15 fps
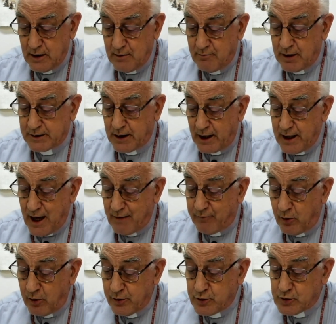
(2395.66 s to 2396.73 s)
but I have
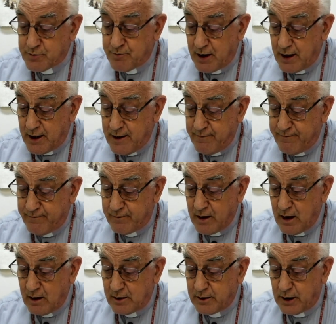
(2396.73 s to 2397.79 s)
always believed
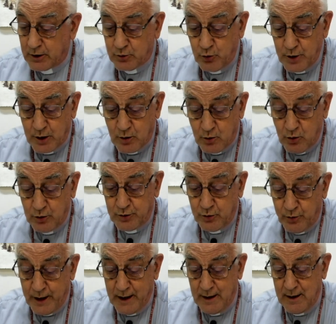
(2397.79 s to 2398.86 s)
that with
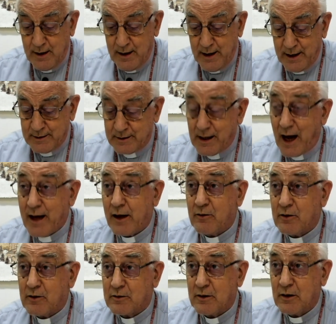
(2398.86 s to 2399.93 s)
goodwill and
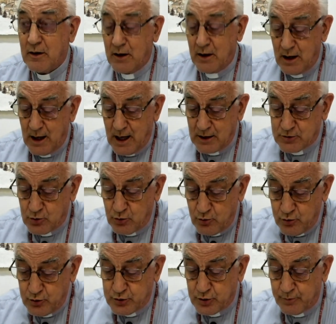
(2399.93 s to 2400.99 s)
dialogue, a
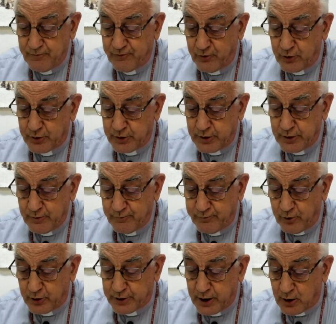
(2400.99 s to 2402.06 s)
solution for
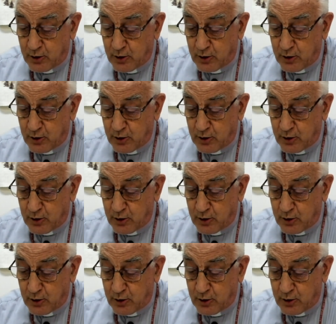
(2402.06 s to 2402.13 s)
the